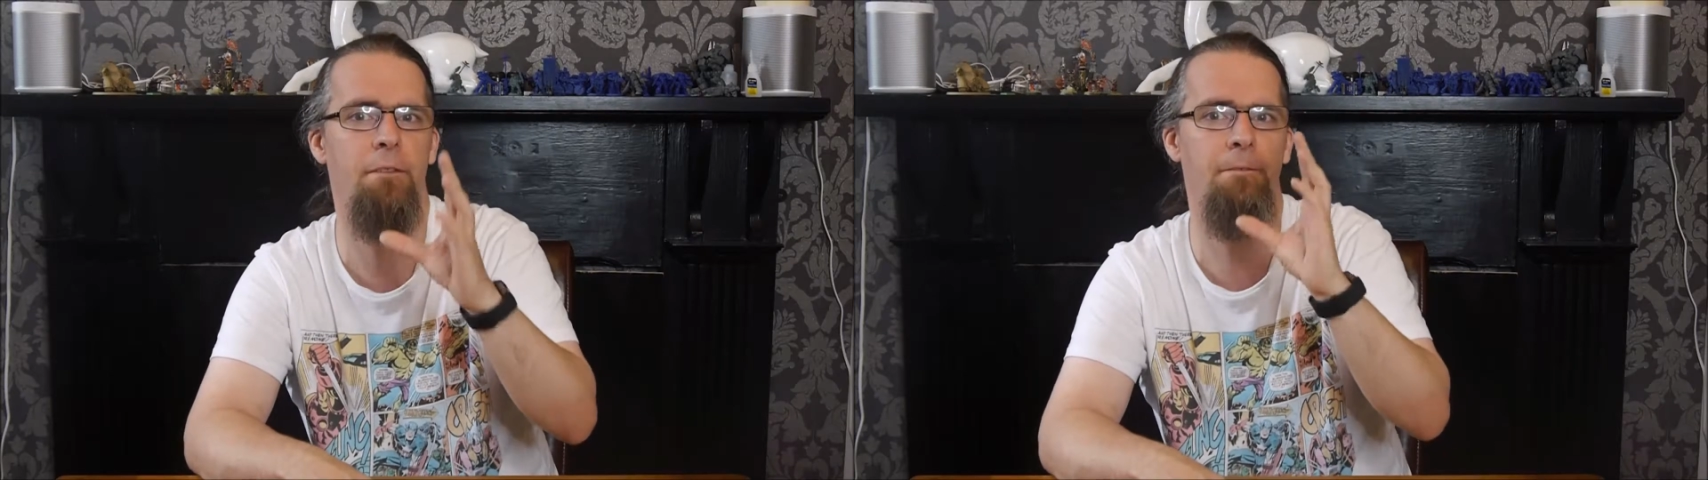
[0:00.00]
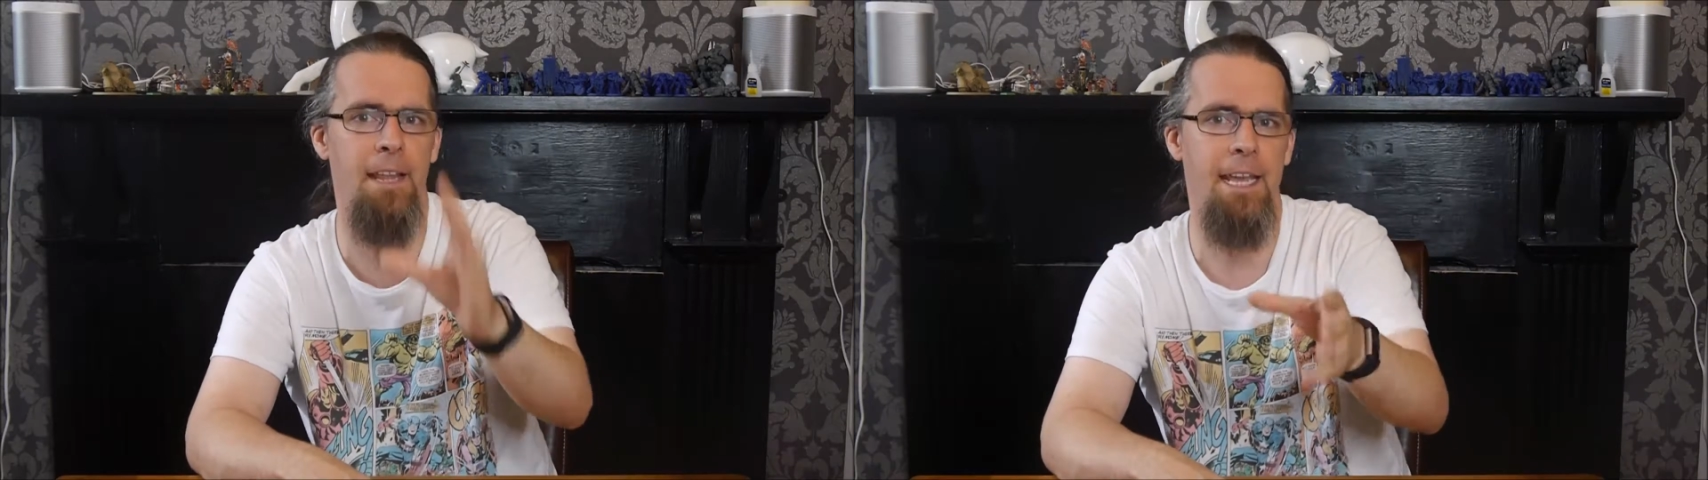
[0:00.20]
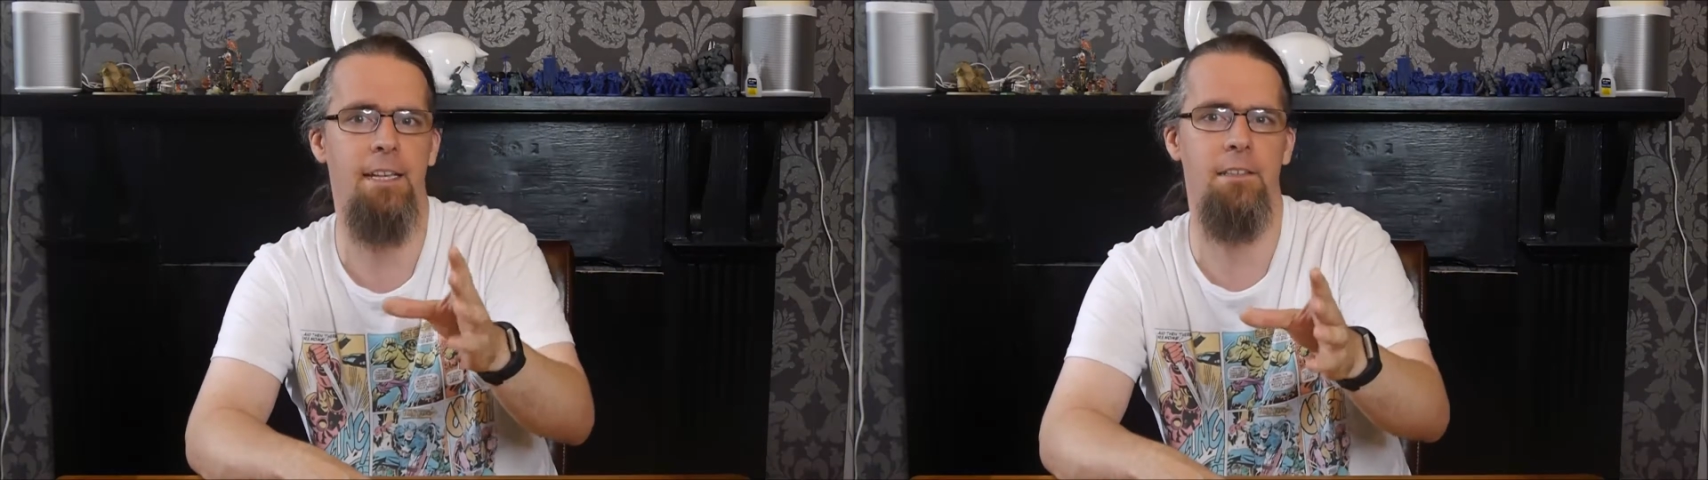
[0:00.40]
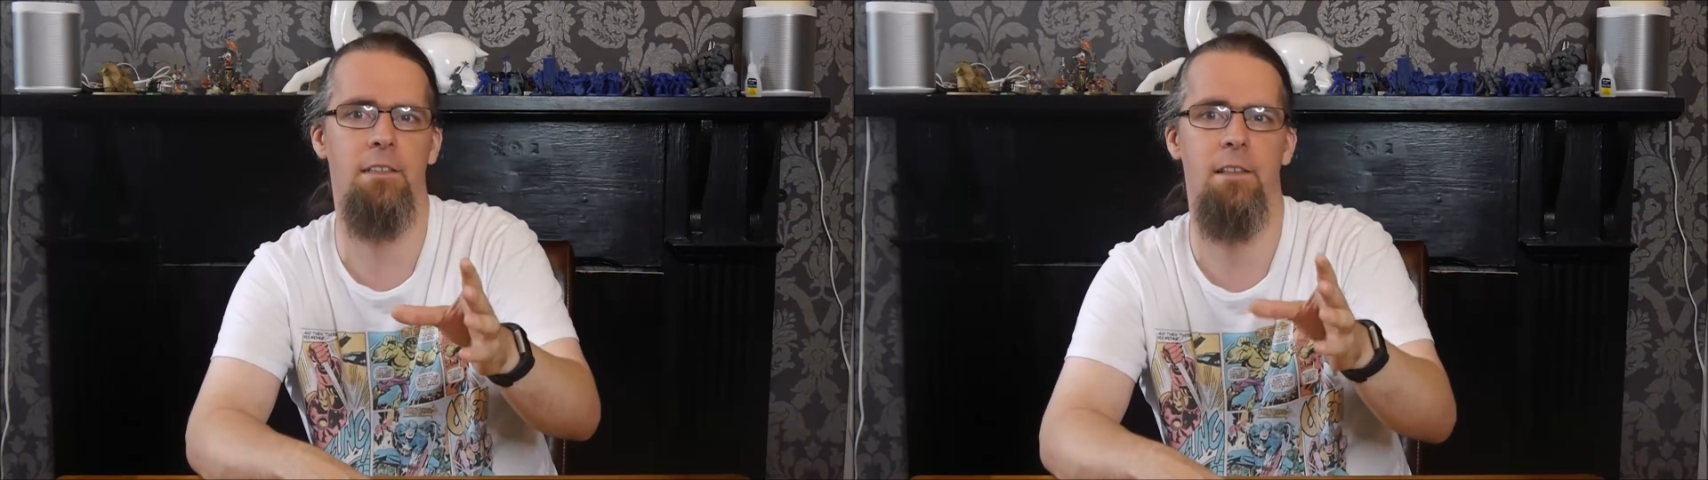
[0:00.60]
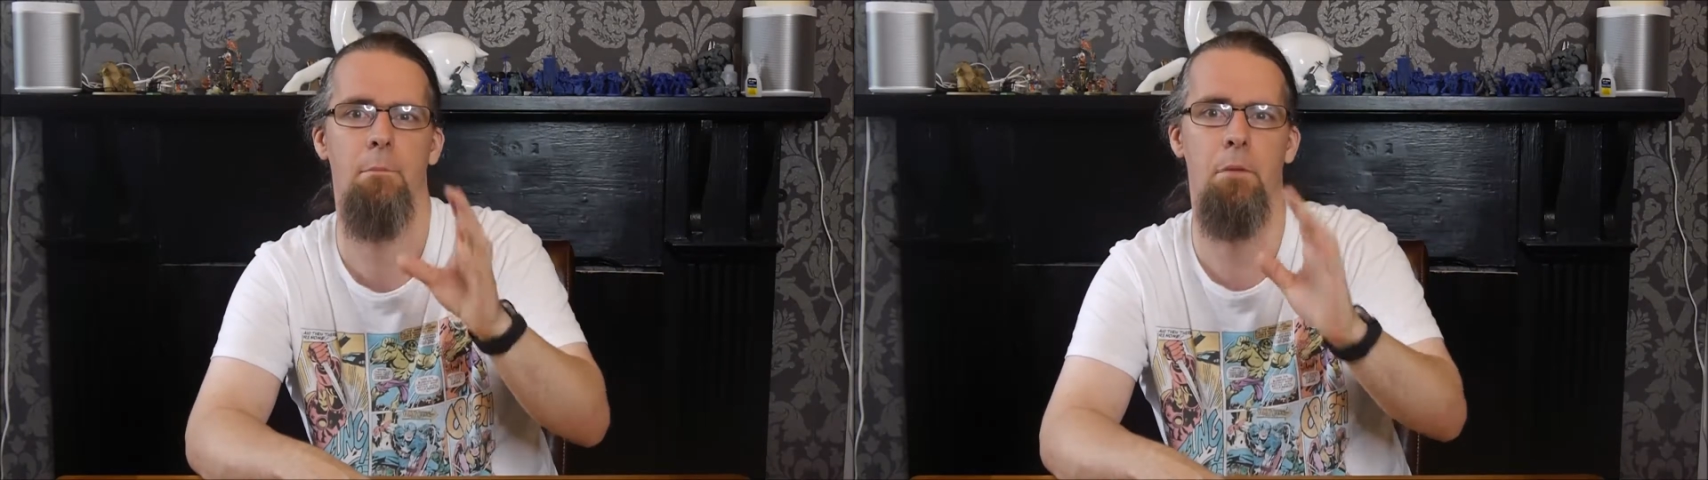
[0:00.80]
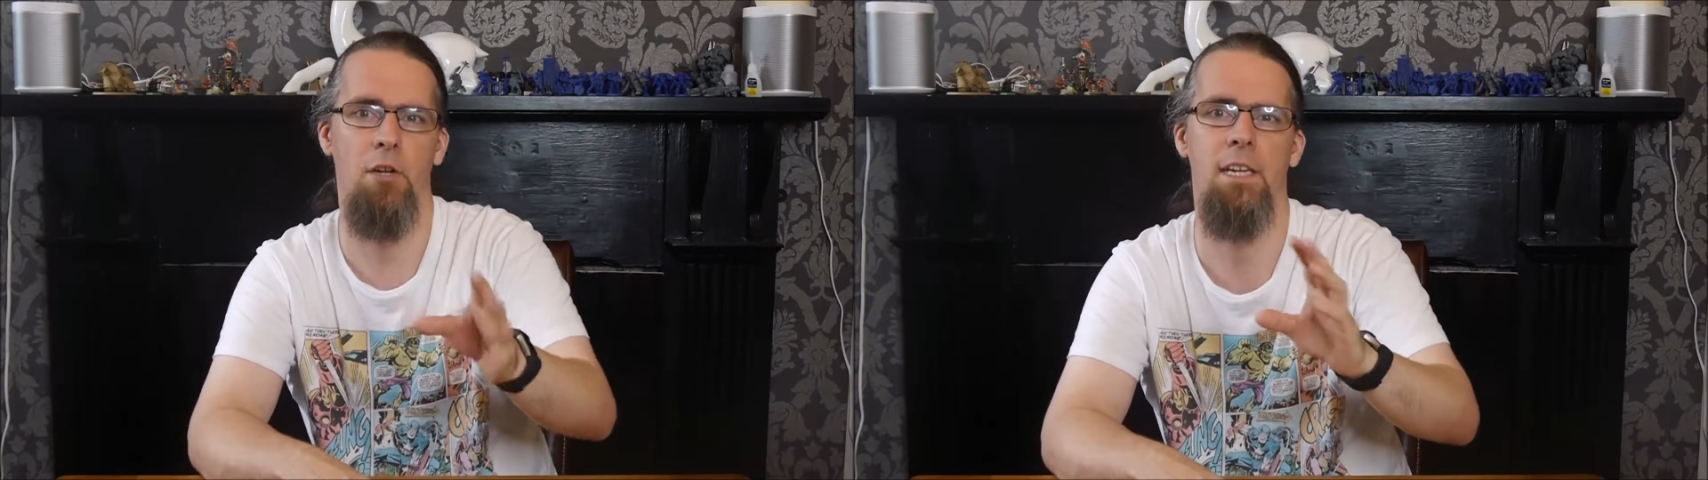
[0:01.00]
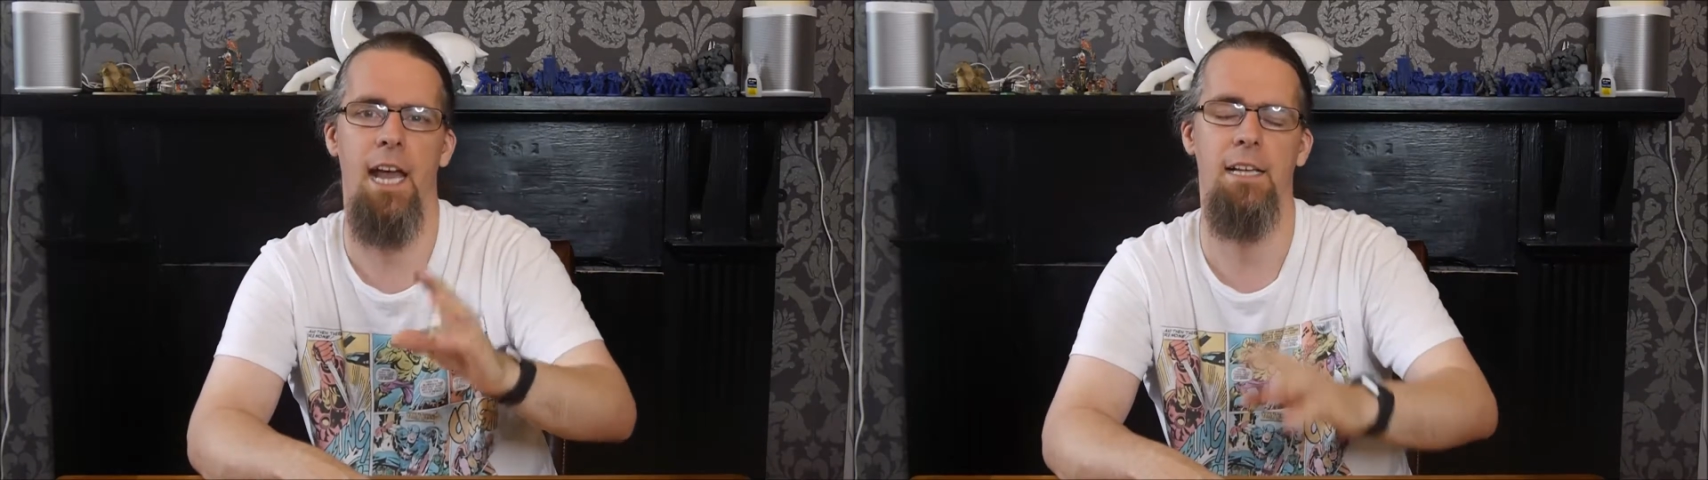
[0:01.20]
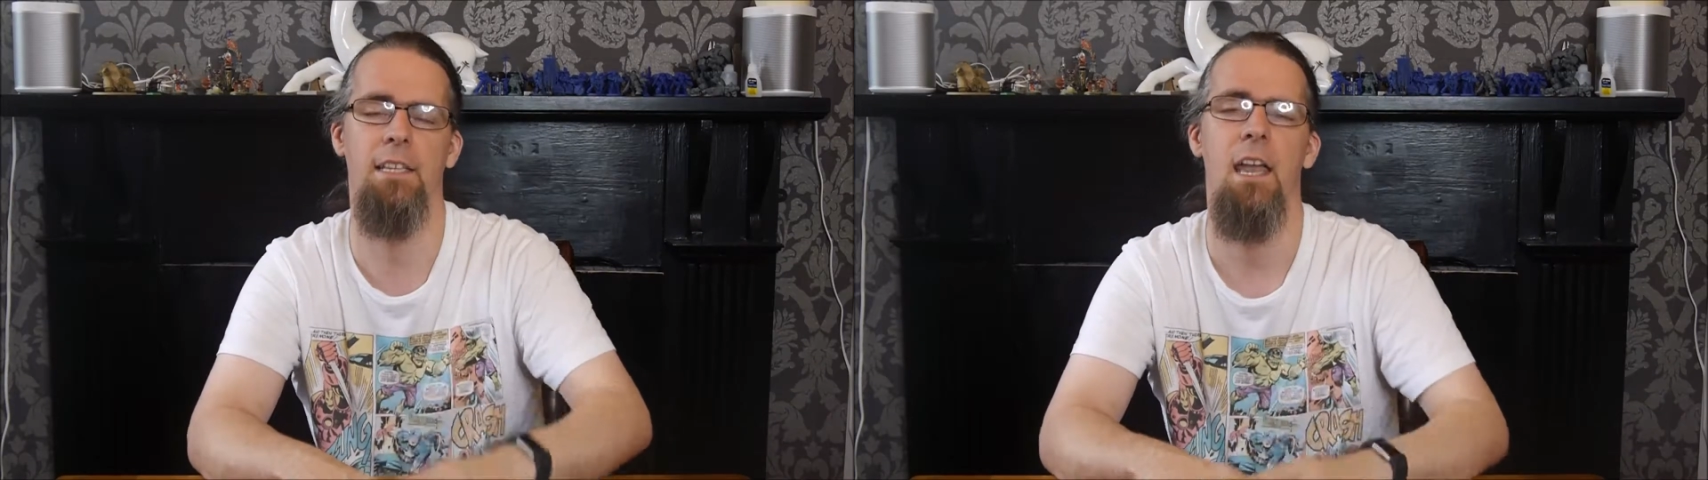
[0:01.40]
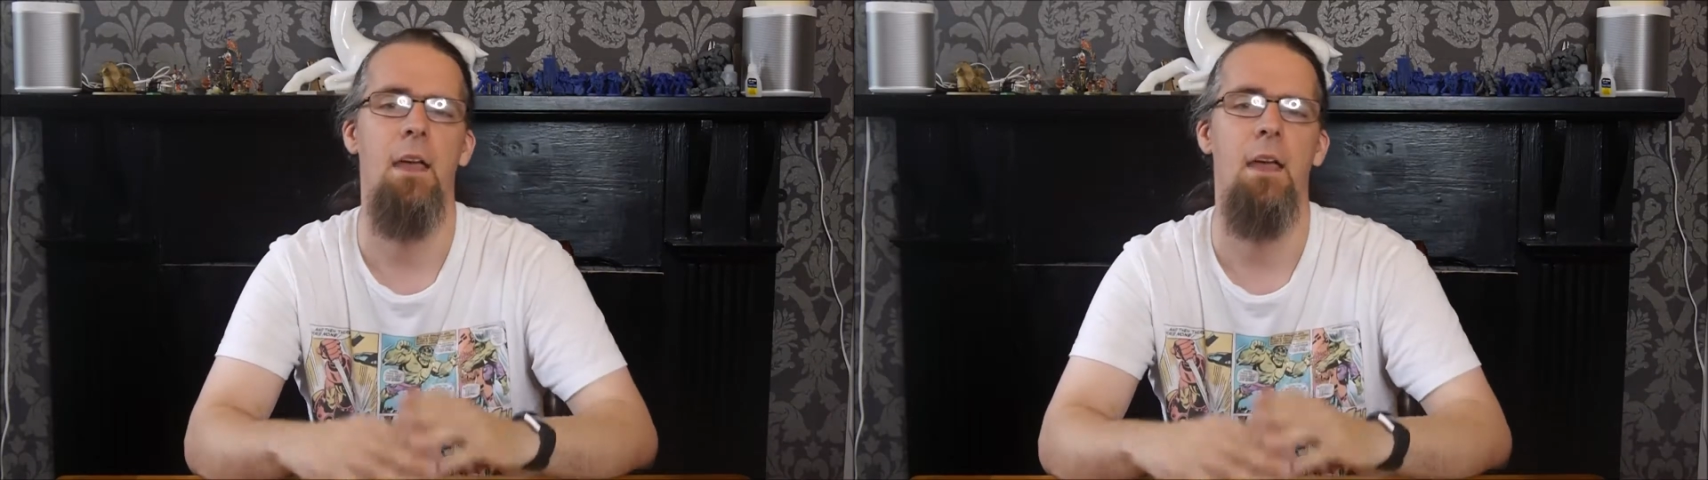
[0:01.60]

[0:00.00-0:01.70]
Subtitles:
Flings podcast.